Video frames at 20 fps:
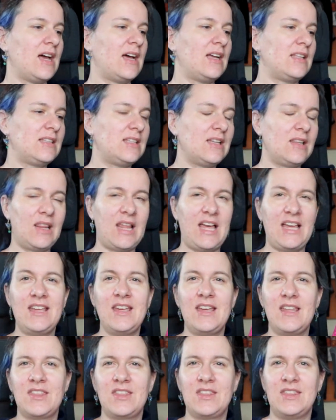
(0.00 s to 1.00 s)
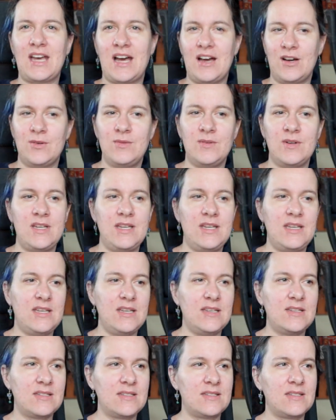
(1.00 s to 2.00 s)
The length now
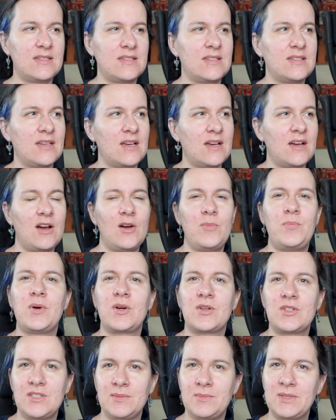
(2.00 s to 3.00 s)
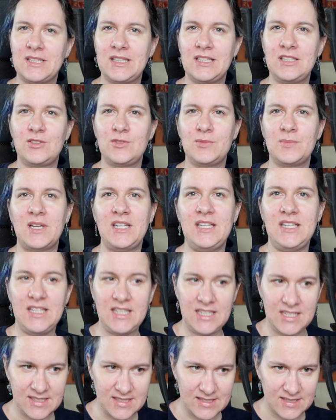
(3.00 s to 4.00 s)
is approximately to my
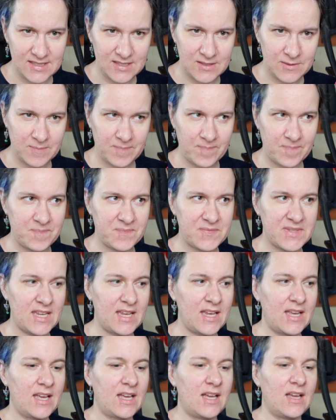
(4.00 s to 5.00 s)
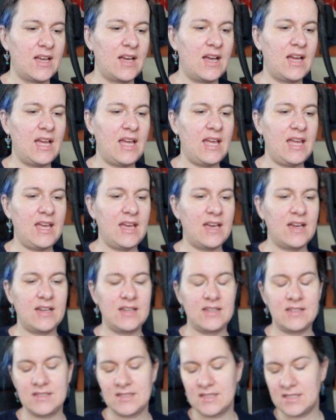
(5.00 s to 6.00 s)
knees,
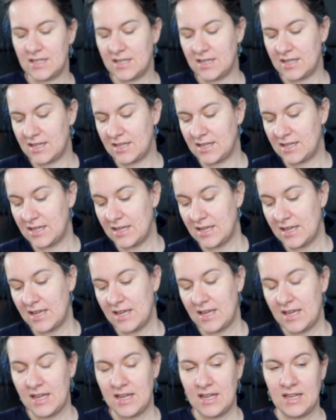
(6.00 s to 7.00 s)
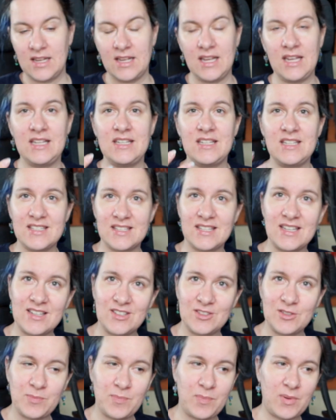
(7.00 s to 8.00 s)
and in the
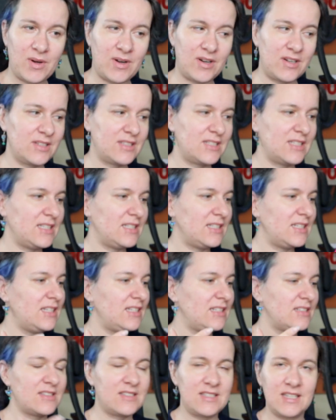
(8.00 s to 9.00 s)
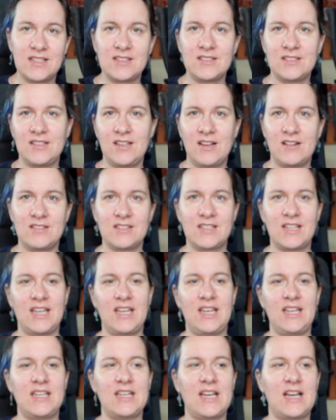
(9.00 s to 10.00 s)
second part, in the second yarn
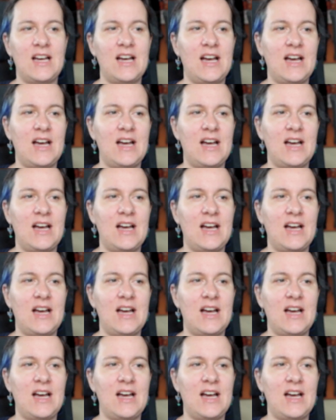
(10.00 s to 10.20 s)
cake,